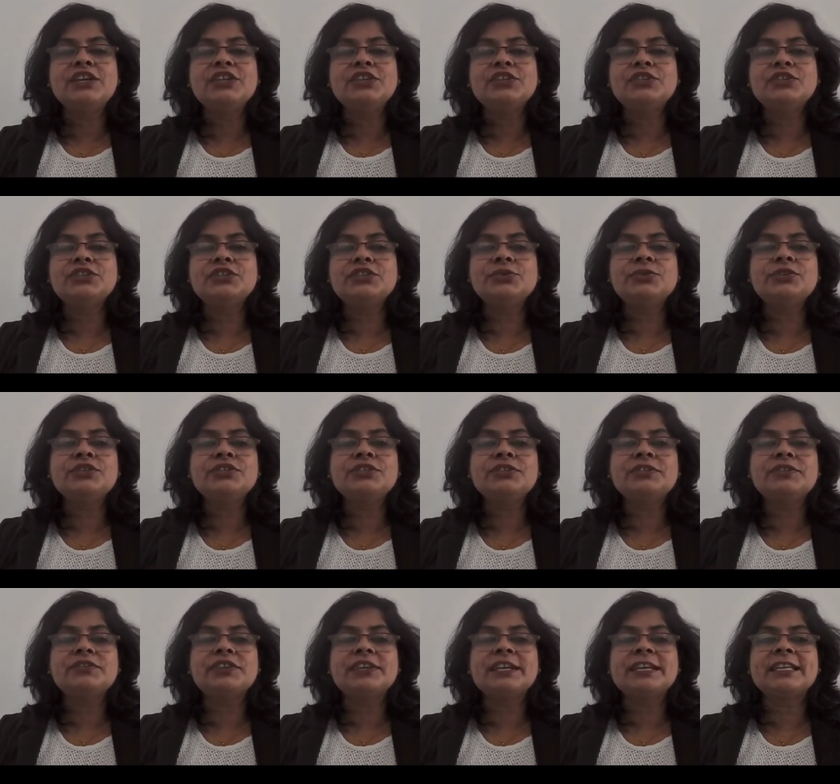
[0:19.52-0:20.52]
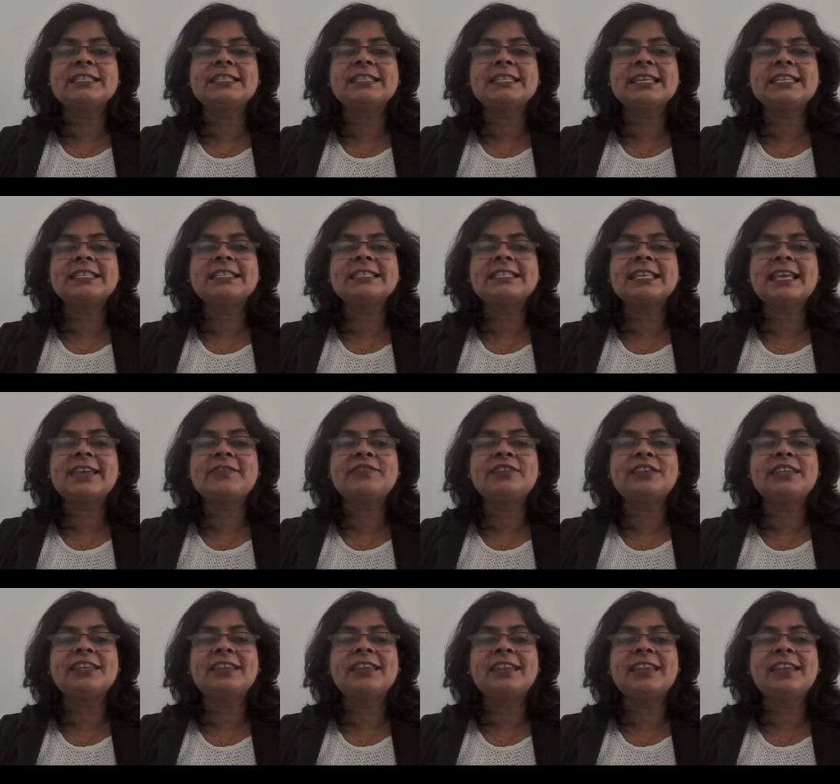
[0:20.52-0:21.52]
to students of grade 6, 7
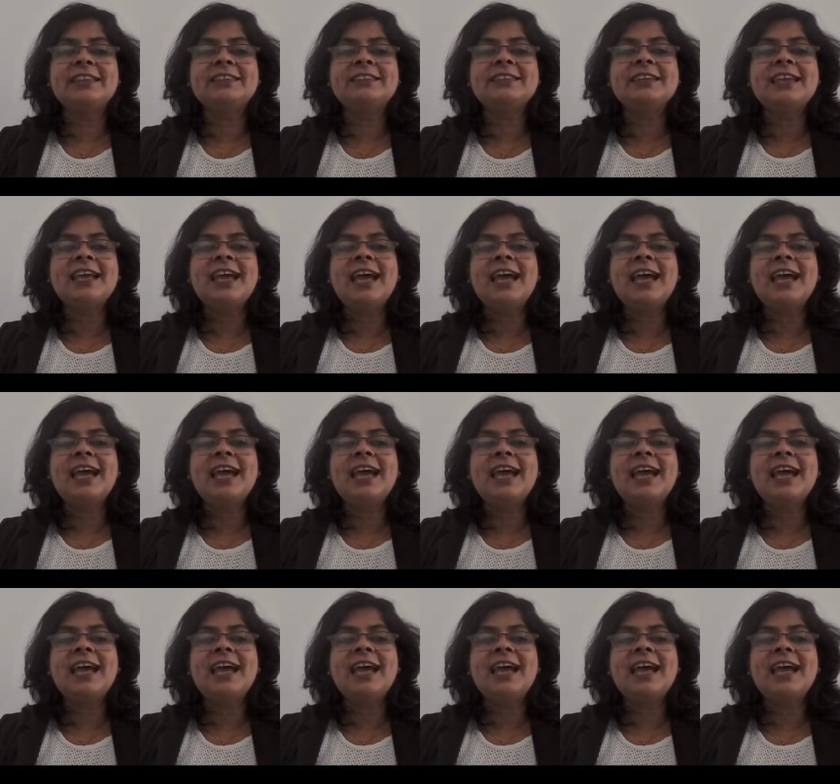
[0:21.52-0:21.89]
and 8